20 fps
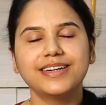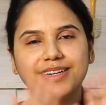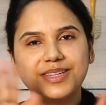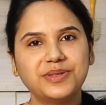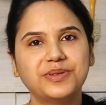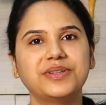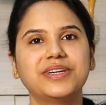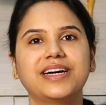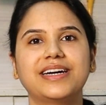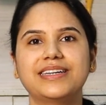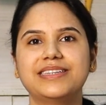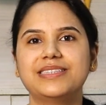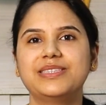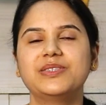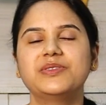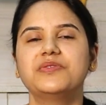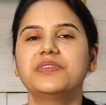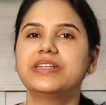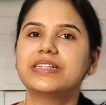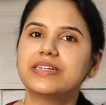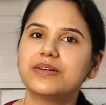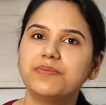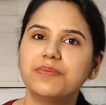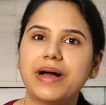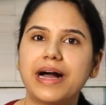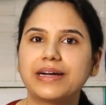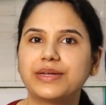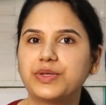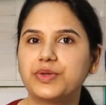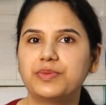Hello guys, welcome
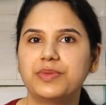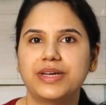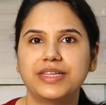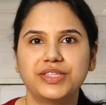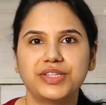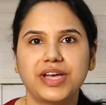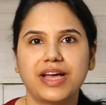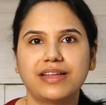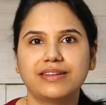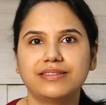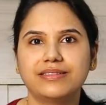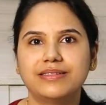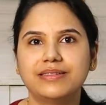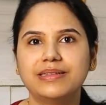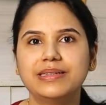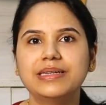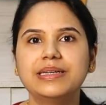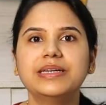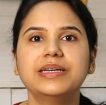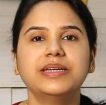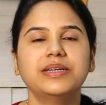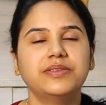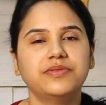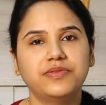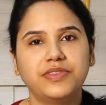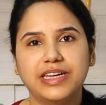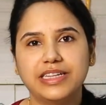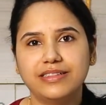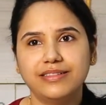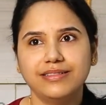back to my channel.
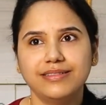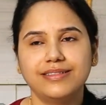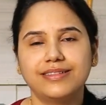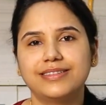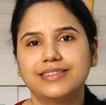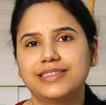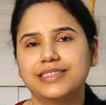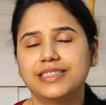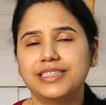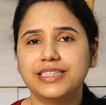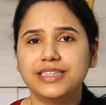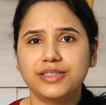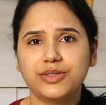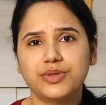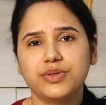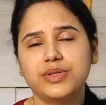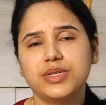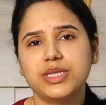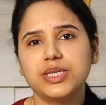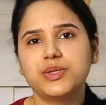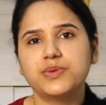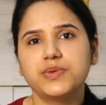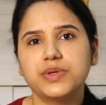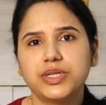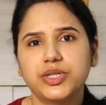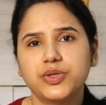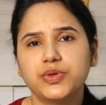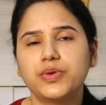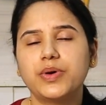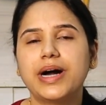Well, uh, in today's
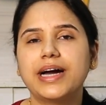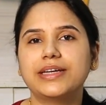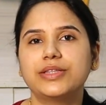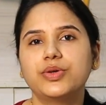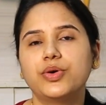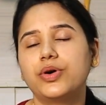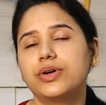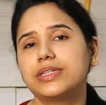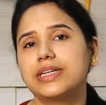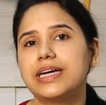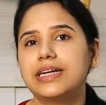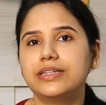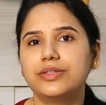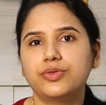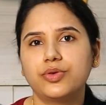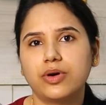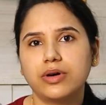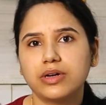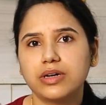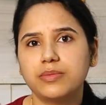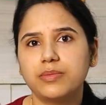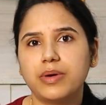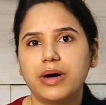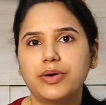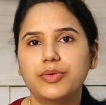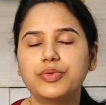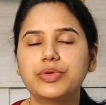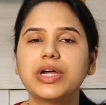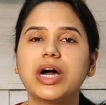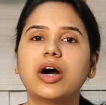video I thought I'll talk
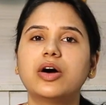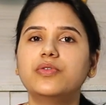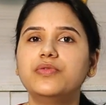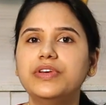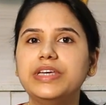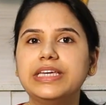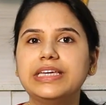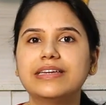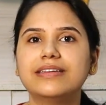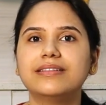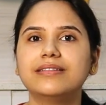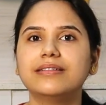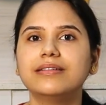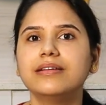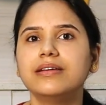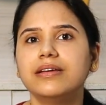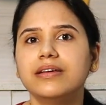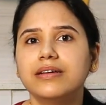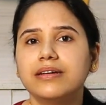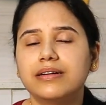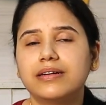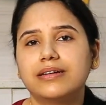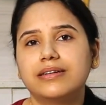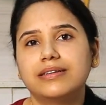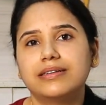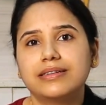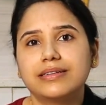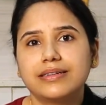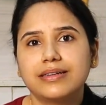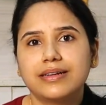about how we can
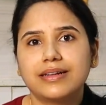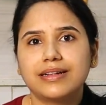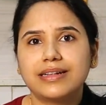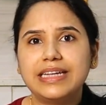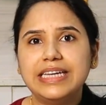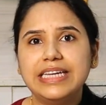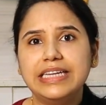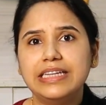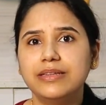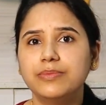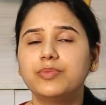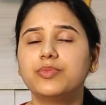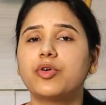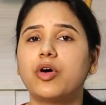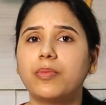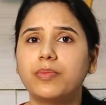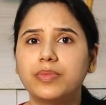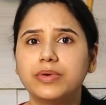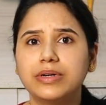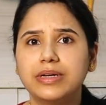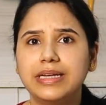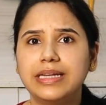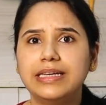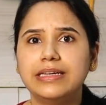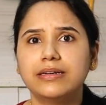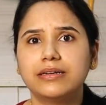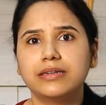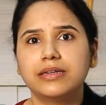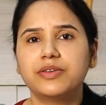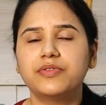uh, clean
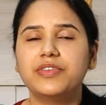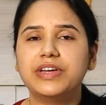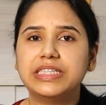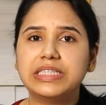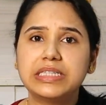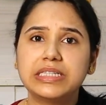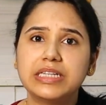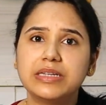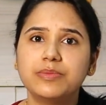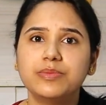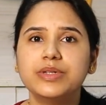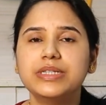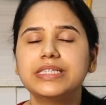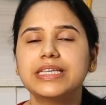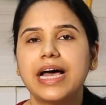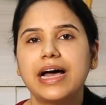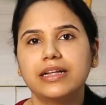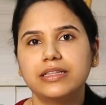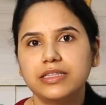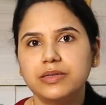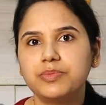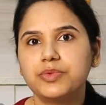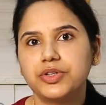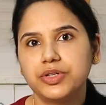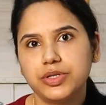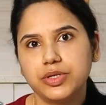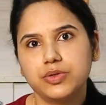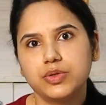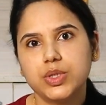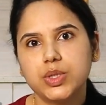properly our vegetables and the
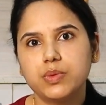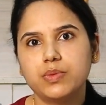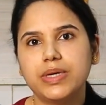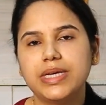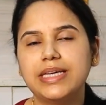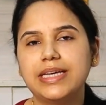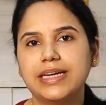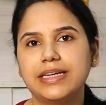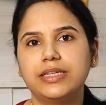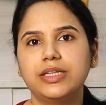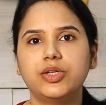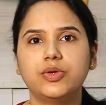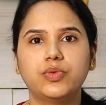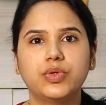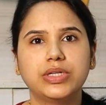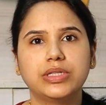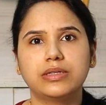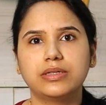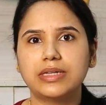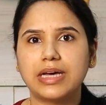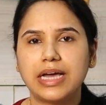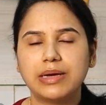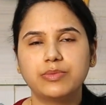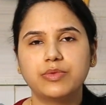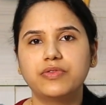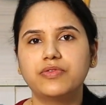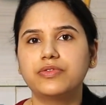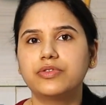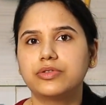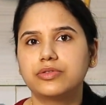produce we get during the time
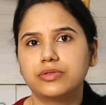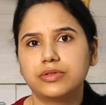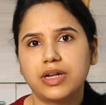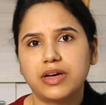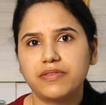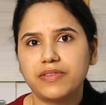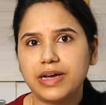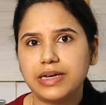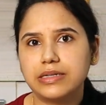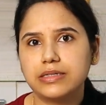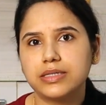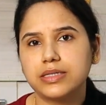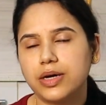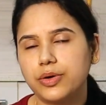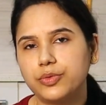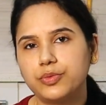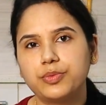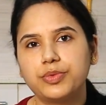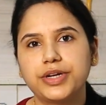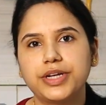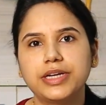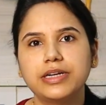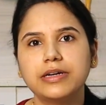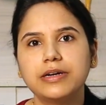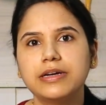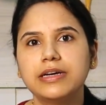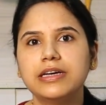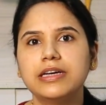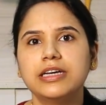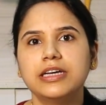of coronavirus outbreak,
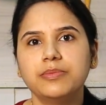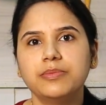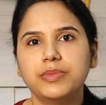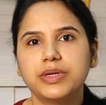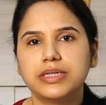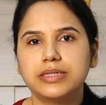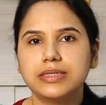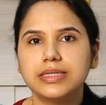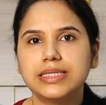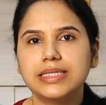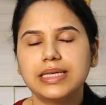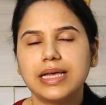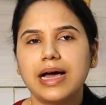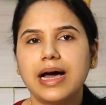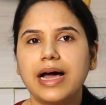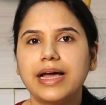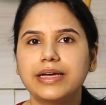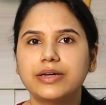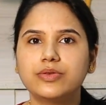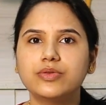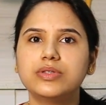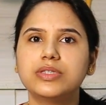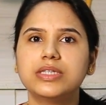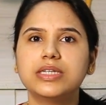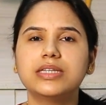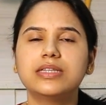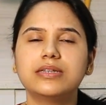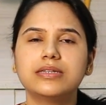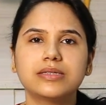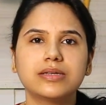because I could
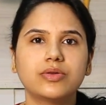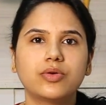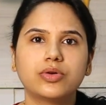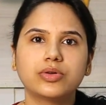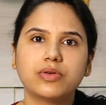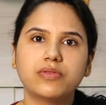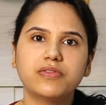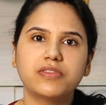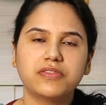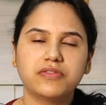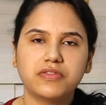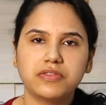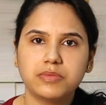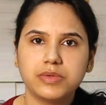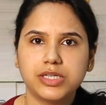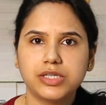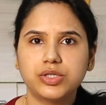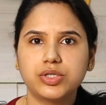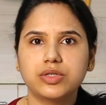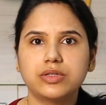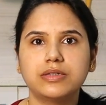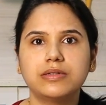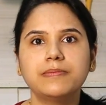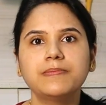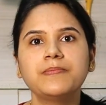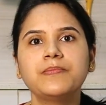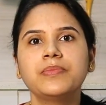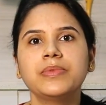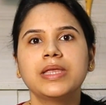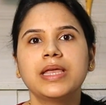see there's a lot of
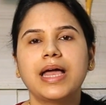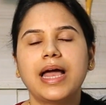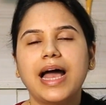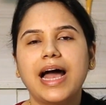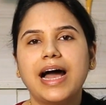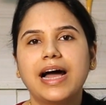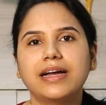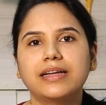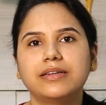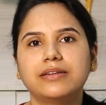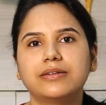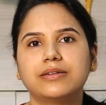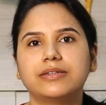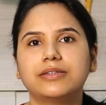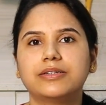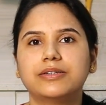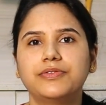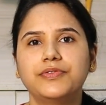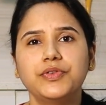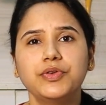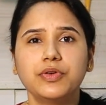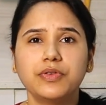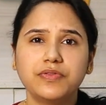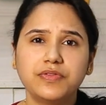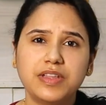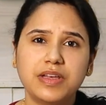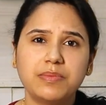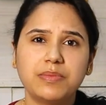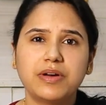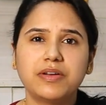information and a uh, few
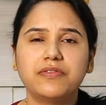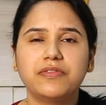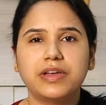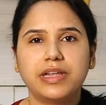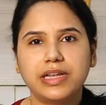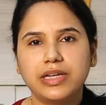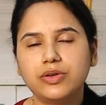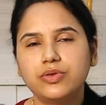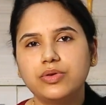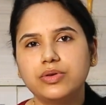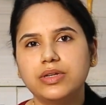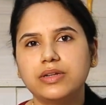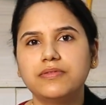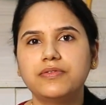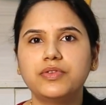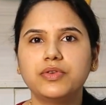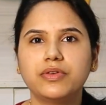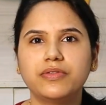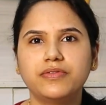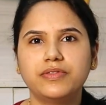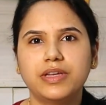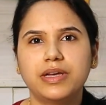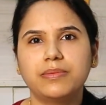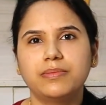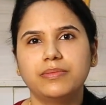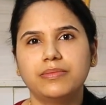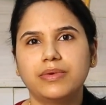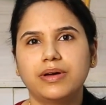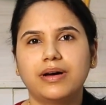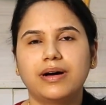of them are very good and few of
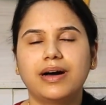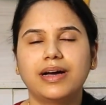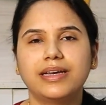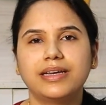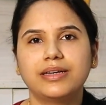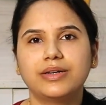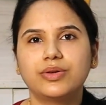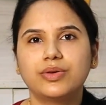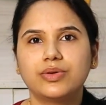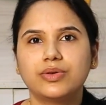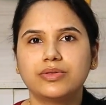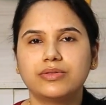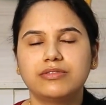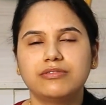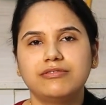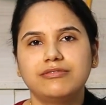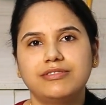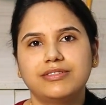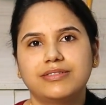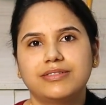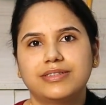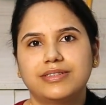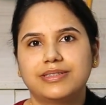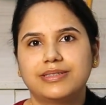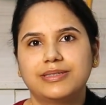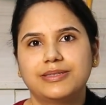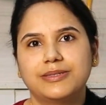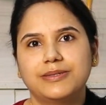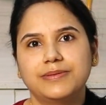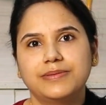them I couldn't
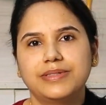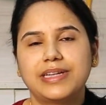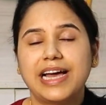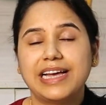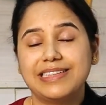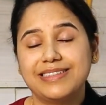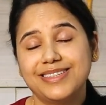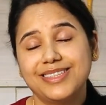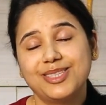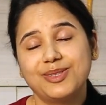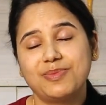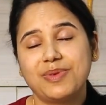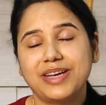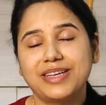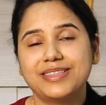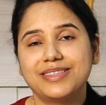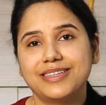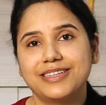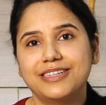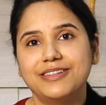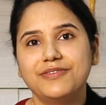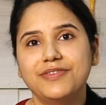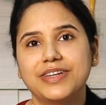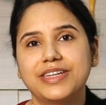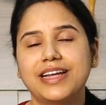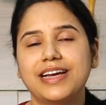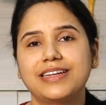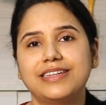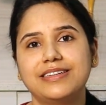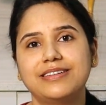uh, digest myself,
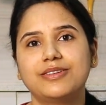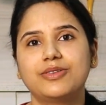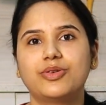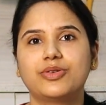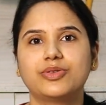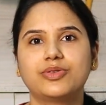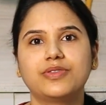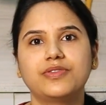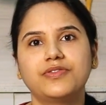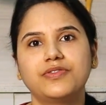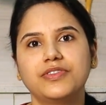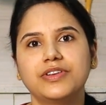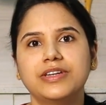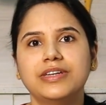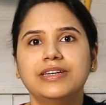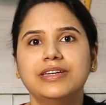and I did a lot of